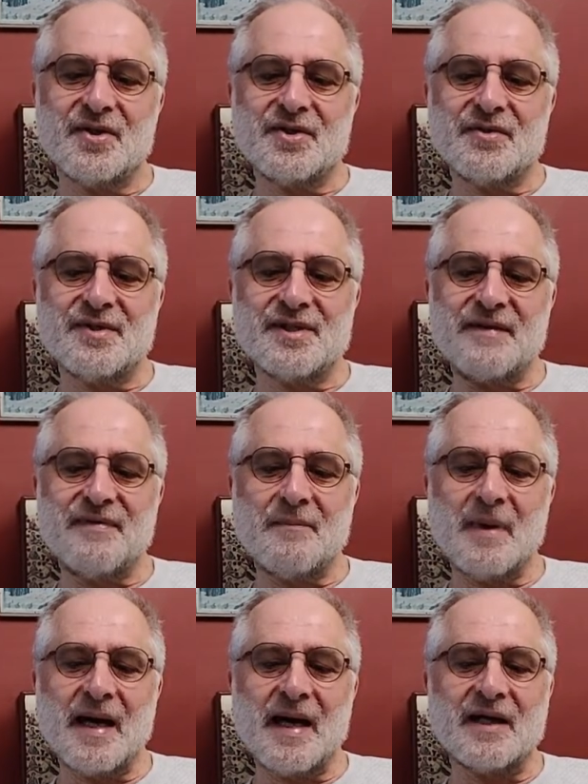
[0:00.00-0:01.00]
to receive a
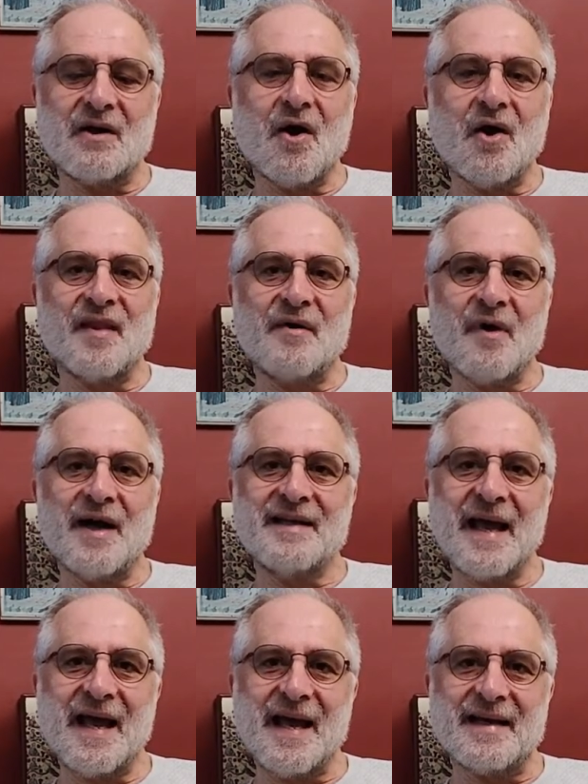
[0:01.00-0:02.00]
mark on their
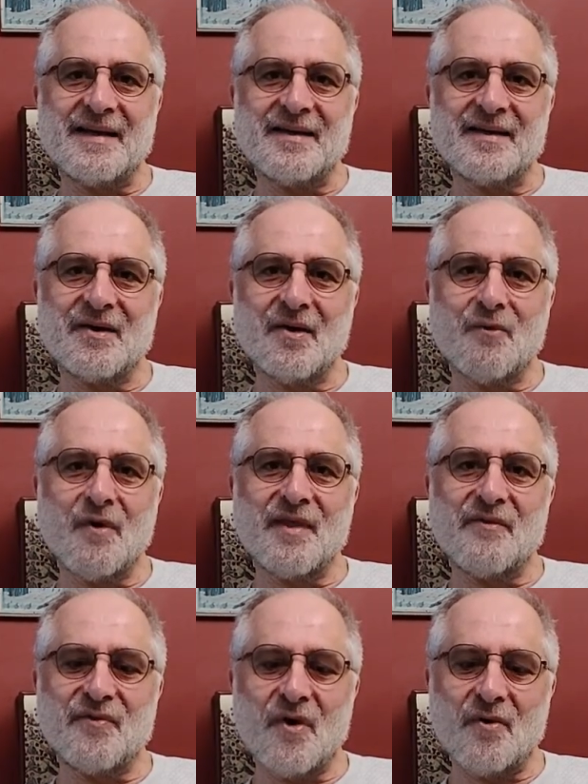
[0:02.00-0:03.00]
right hand or on
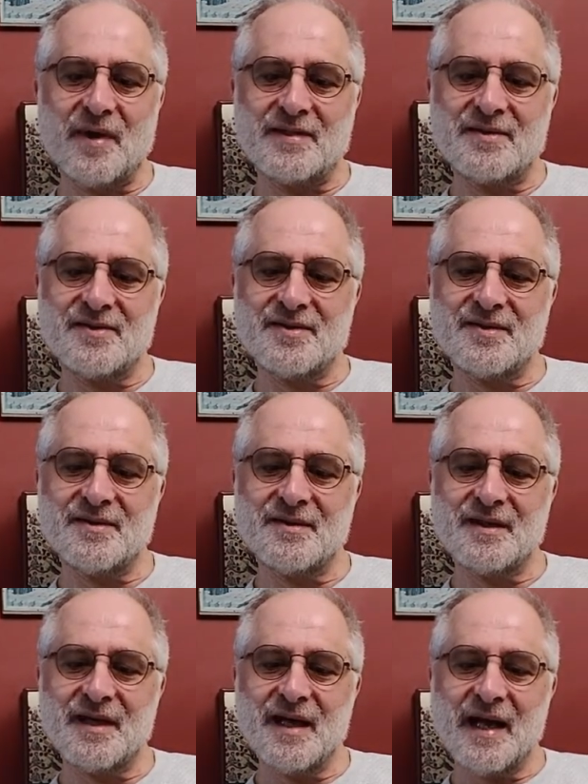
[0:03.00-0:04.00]
their foreheads,
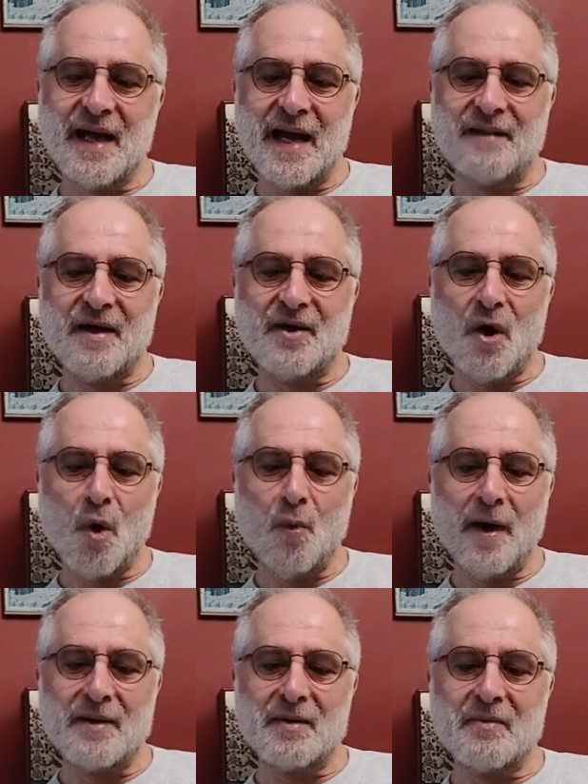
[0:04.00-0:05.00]
and that no
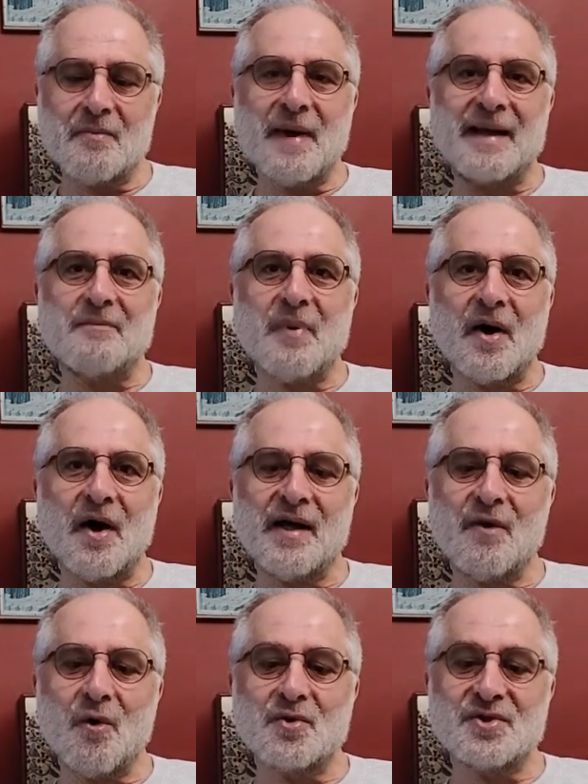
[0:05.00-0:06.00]
one may
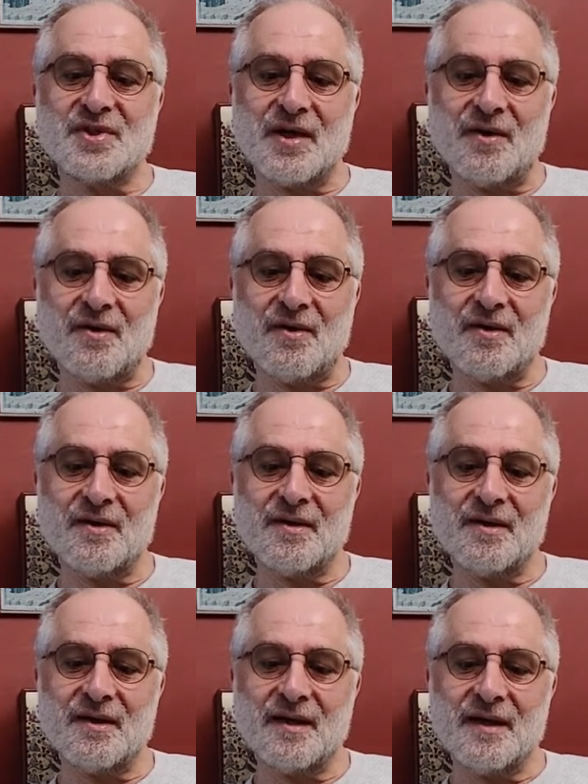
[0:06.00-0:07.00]
buy or sell,
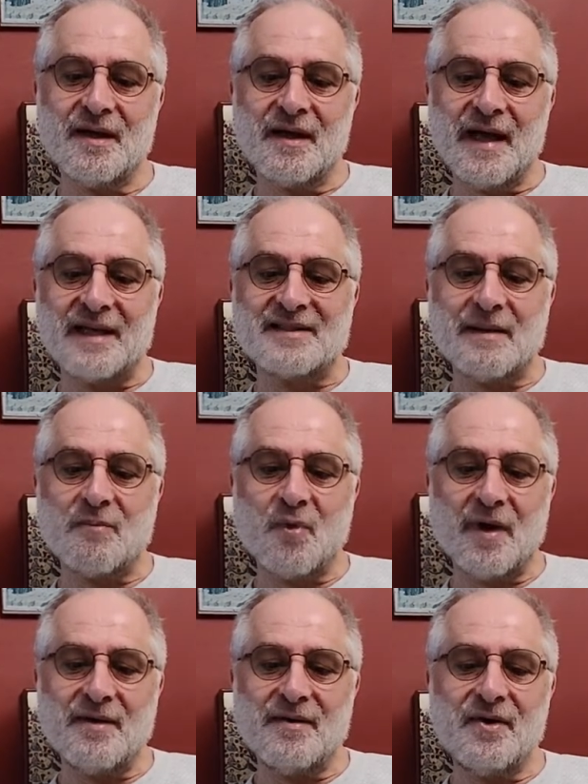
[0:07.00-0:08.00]
except
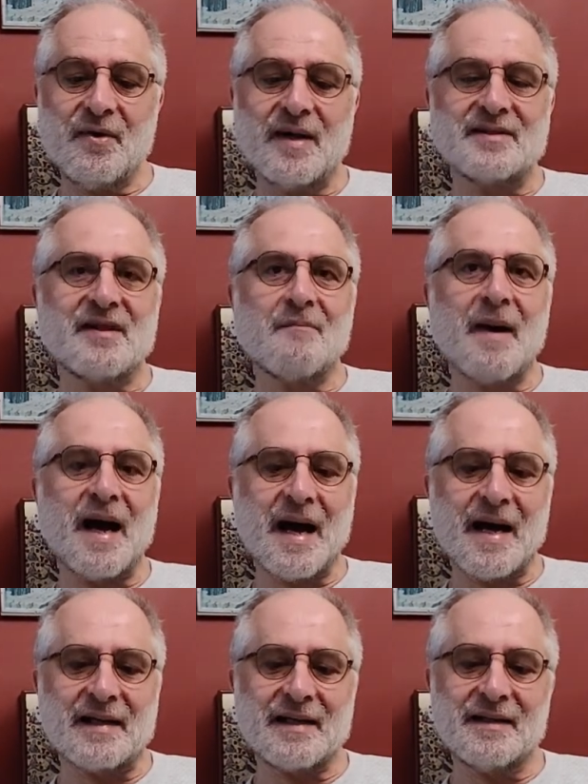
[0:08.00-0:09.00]
one who has the
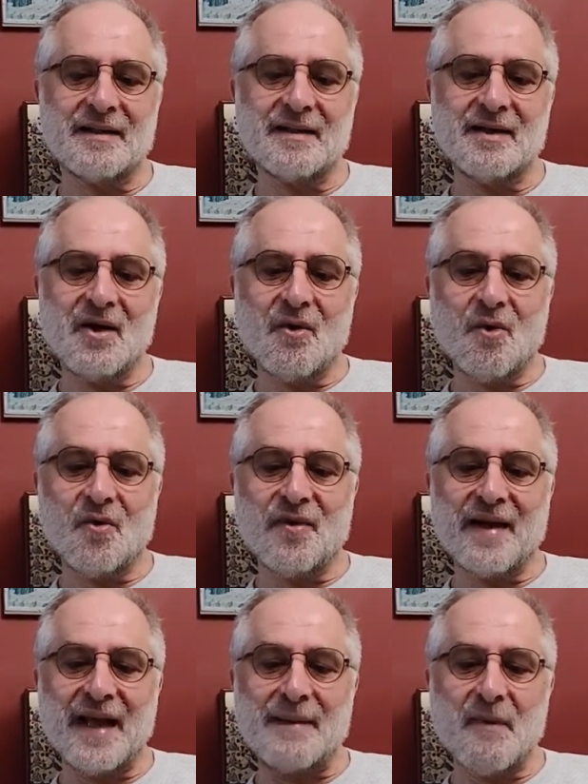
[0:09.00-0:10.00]
mark, or
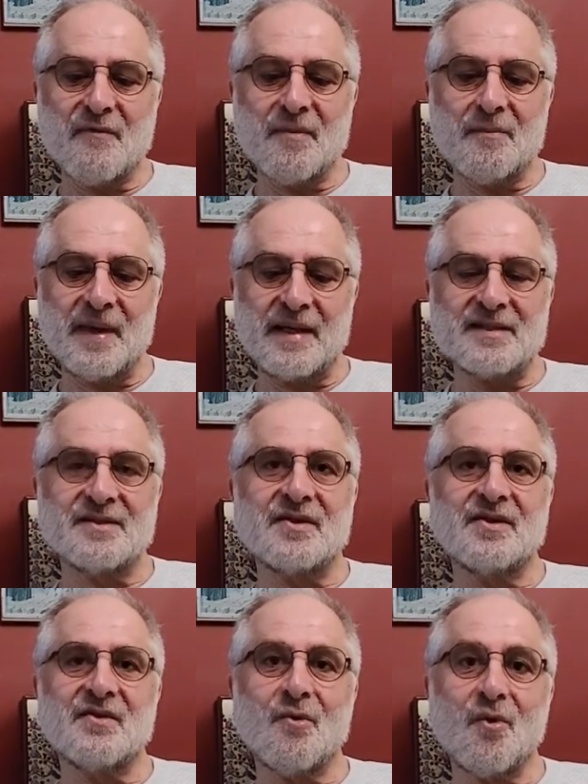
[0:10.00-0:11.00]
the name of the beast,
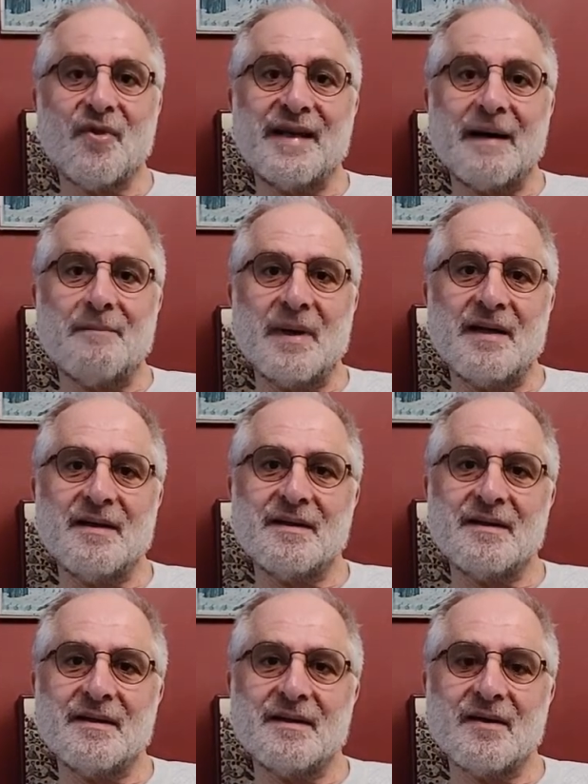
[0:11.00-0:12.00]
or the number
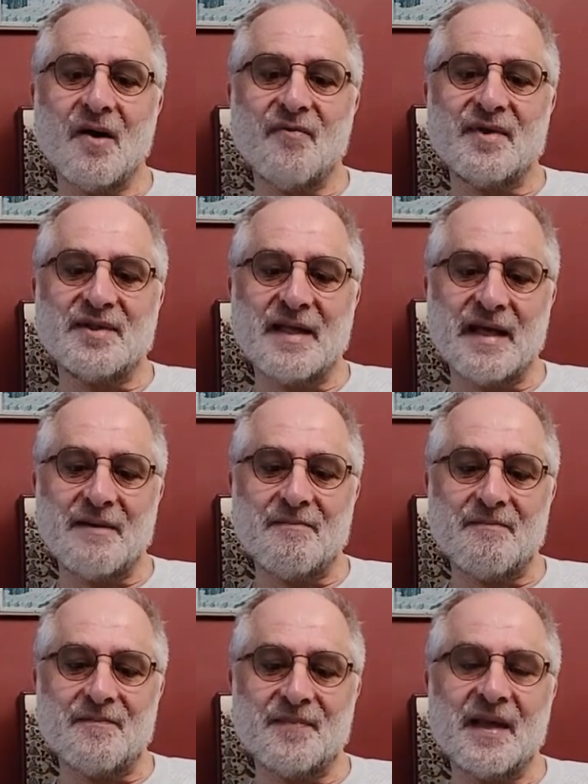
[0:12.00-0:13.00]
of his
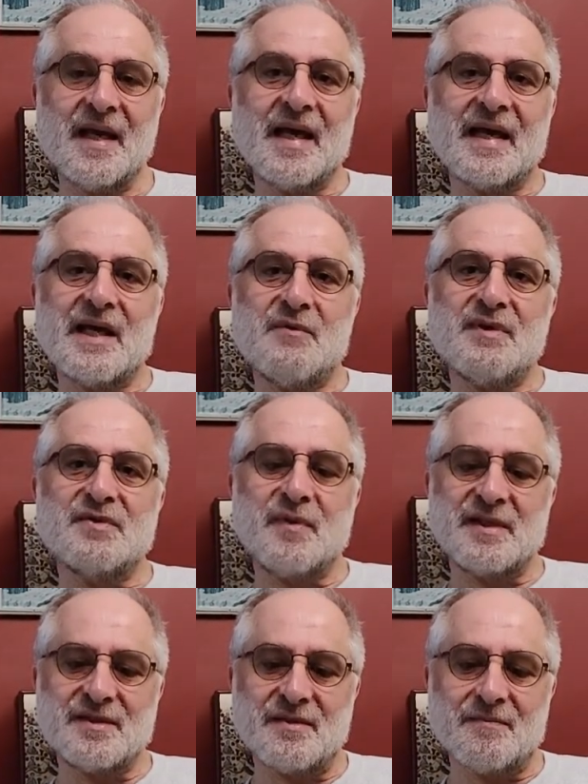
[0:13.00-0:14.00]
name. Here is
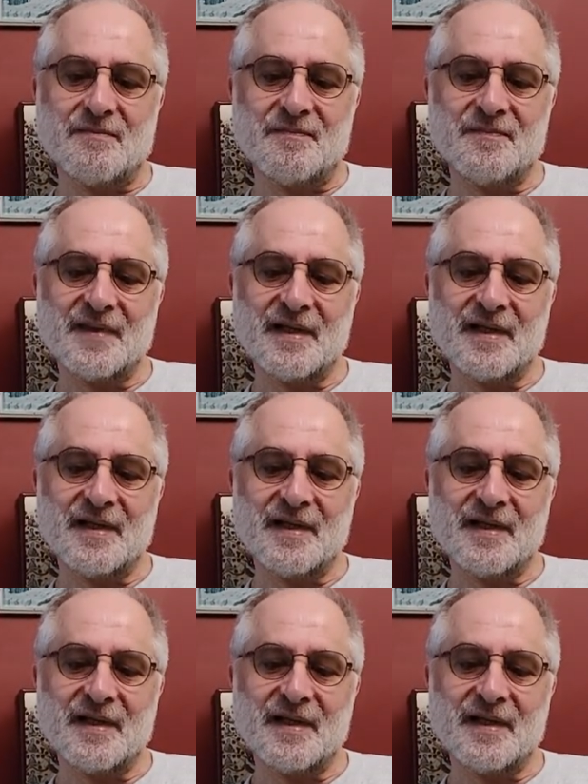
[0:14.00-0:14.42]
wisdom.